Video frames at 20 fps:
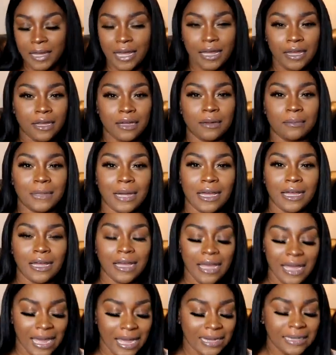
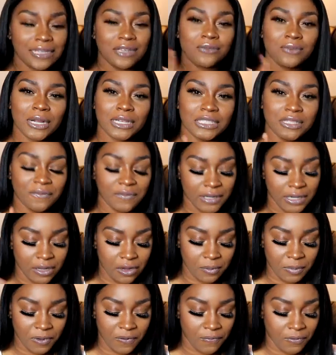I did watch a
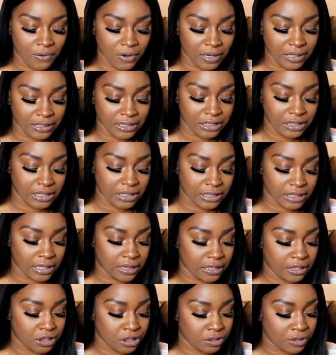video before and she said
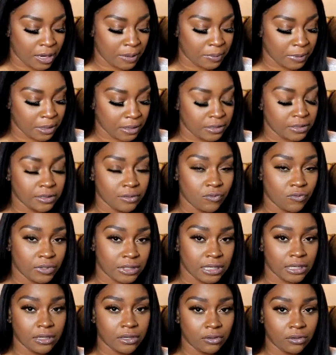the strap was
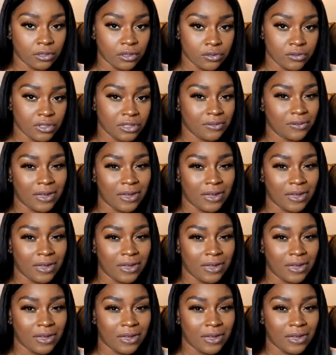a little loose.